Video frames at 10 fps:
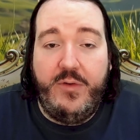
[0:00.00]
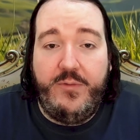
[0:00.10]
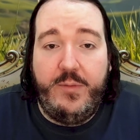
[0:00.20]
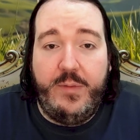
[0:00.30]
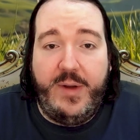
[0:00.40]

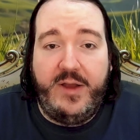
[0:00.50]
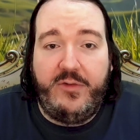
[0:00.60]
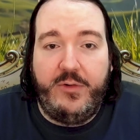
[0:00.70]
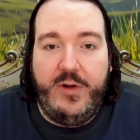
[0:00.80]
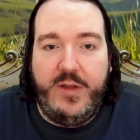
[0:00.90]
from the
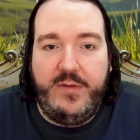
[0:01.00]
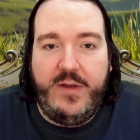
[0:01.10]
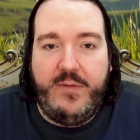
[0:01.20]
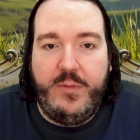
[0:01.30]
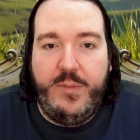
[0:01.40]
backstory, it
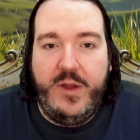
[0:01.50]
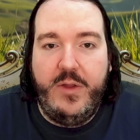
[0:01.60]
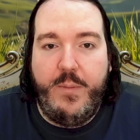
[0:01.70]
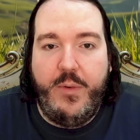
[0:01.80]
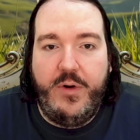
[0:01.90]
doesn't have to be in
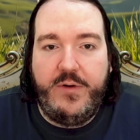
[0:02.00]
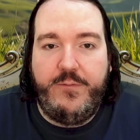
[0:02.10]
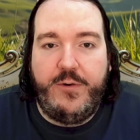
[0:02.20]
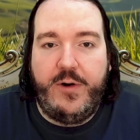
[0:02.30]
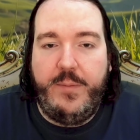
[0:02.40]
the book
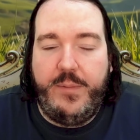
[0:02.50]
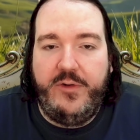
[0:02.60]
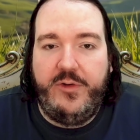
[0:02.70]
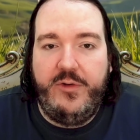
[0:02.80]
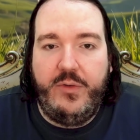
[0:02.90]
for a
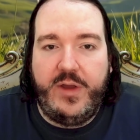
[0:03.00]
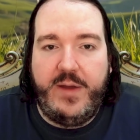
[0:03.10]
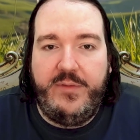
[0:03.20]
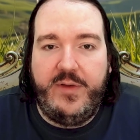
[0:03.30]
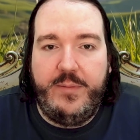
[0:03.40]
person to
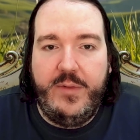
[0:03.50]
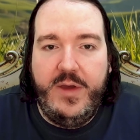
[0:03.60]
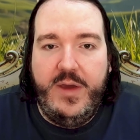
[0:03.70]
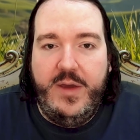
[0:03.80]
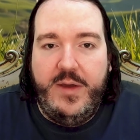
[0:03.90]
have some
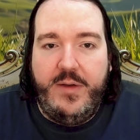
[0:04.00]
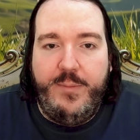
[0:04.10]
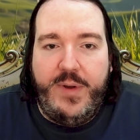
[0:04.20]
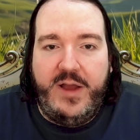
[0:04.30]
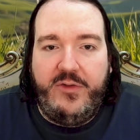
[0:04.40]

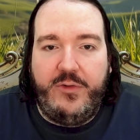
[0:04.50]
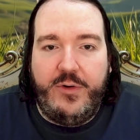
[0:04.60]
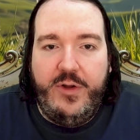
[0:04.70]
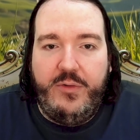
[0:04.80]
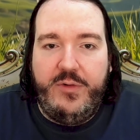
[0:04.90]

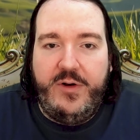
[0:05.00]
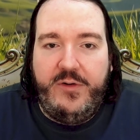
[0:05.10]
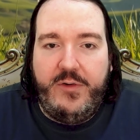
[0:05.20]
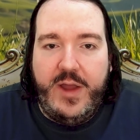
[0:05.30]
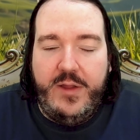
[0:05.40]
backstory to their
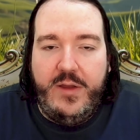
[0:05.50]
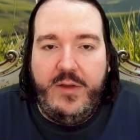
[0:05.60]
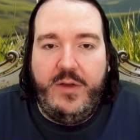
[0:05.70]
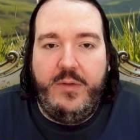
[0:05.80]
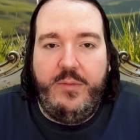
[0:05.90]

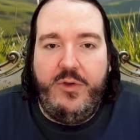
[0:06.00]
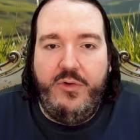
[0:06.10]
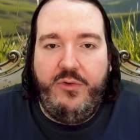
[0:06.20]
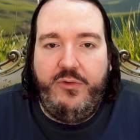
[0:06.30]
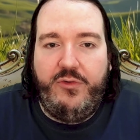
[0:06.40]
training.
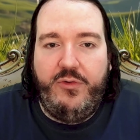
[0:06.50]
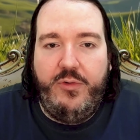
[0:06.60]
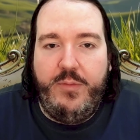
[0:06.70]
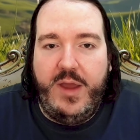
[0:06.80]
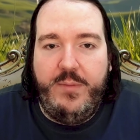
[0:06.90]
You
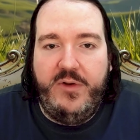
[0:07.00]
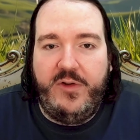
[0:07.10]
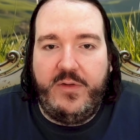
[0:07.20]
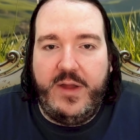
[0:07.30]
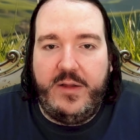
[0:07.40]
should maybe
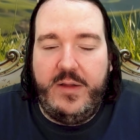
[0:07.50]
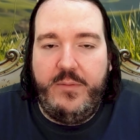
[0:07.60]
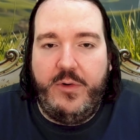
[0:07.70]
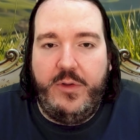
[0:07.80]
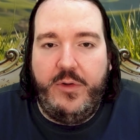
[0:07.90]
just let
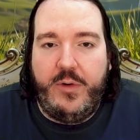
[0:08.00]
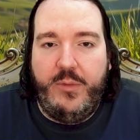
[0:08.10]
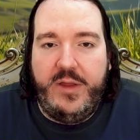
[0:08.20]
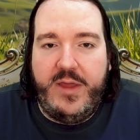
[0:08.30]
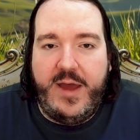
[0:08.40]
them roll
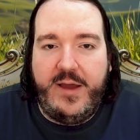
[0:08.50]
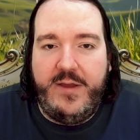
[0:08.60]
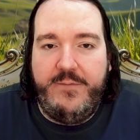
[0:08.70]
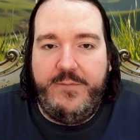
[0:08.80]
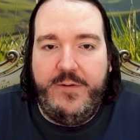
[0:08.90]
normal
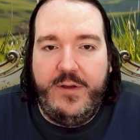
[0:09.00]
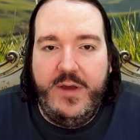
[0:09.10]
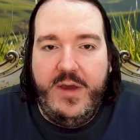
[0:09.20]
attack if the